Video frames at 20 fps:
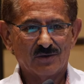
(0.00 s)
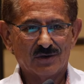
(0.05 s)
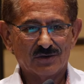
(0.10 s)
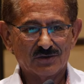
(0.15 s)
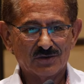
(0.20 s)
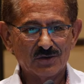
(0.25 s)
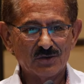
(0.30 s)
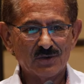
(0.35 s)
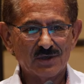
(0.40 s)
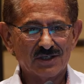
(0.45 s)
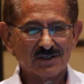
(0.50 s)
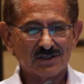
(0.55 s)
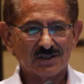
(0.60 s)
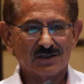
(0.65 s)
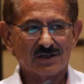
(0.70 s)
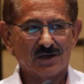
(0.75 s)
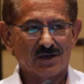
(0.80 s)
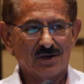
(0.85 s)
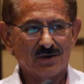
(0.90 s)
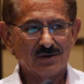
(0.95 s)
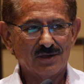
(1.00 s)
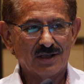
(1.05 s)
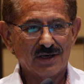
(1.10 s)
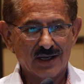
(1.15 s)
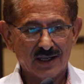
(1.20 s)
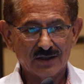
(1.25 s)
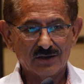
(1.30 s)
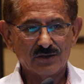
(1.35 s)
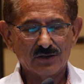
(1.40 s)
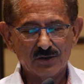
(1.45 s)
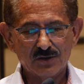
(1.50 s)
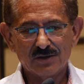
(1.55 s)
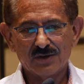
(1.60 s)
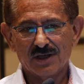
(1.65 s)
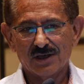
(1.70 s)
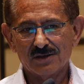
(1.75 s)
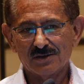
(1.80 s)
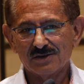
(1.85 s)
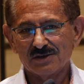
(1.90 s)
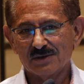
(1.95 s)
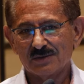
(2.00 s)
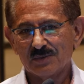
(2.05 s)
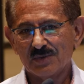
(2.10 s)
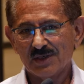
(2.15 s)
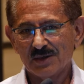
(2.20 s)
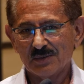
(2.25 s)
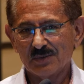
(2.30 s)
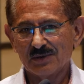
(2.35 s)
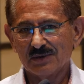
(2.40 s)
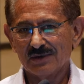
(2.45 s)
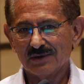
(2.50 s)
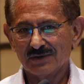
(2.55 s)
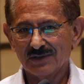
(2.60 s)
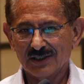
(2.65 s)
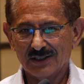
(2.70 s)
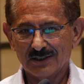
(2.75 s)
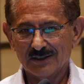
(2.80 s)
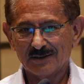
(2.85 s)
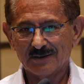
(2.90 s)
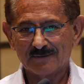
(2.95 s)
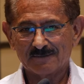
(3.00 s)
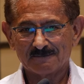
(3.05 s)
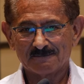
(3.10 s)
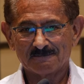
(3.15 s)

two weeks ago that had 2,000 people attending.